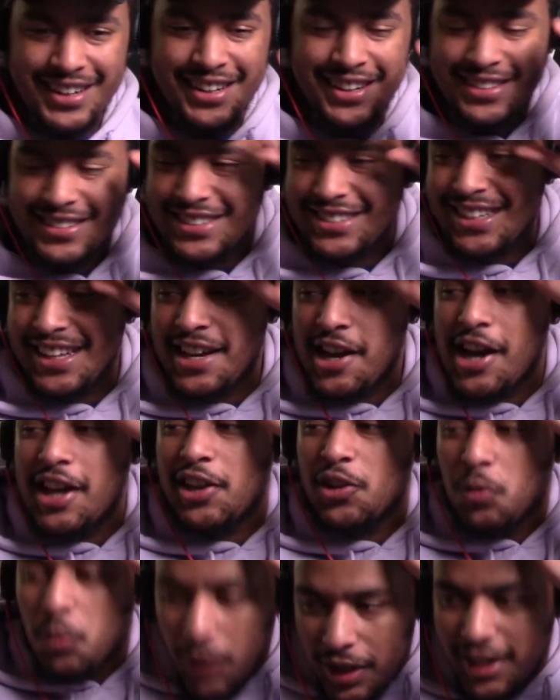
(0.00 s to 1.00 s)
This nigga
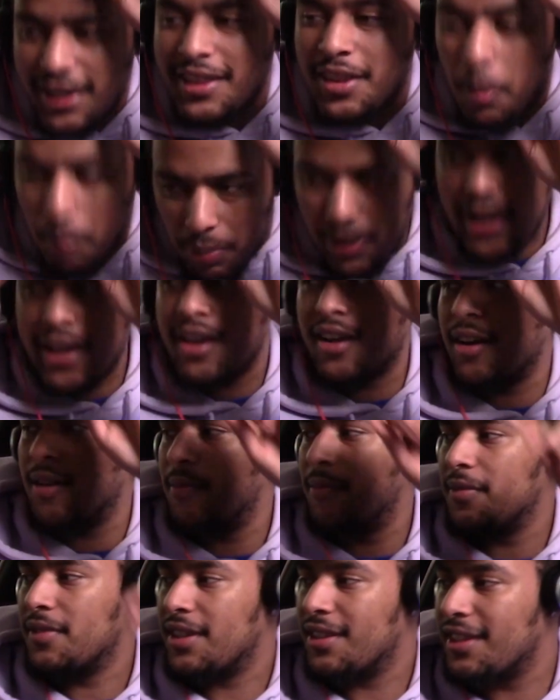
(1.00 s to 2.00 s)
is winning the
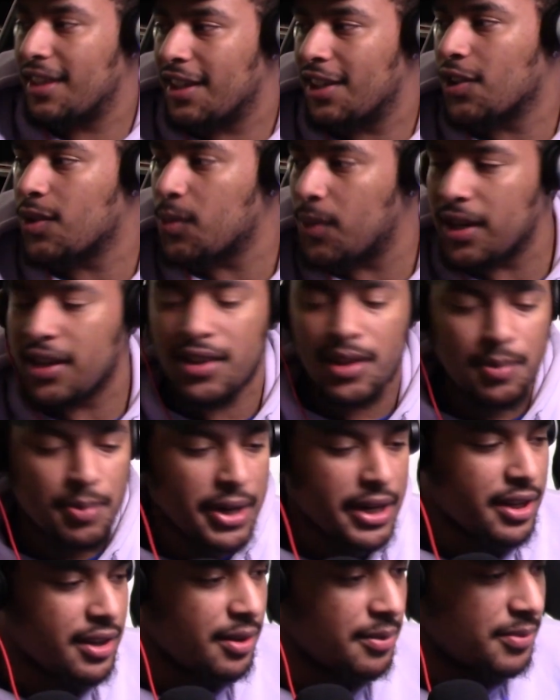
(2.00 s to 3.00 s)
breakup. This nigga is winning the
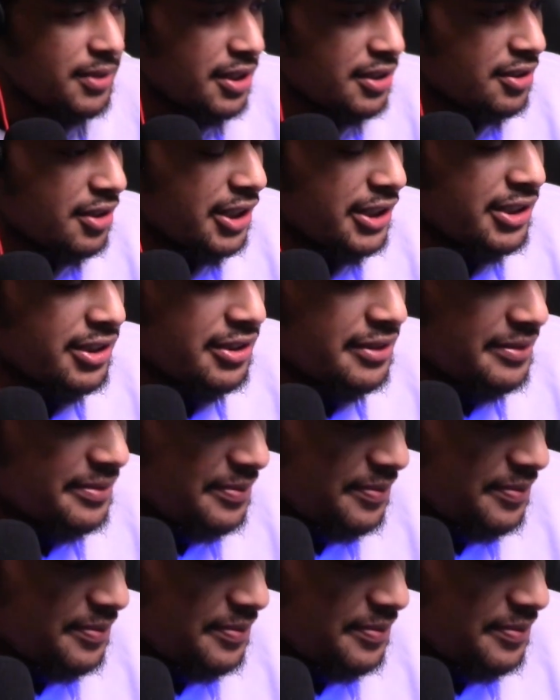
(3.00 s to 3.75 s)
breakup. That's crazy.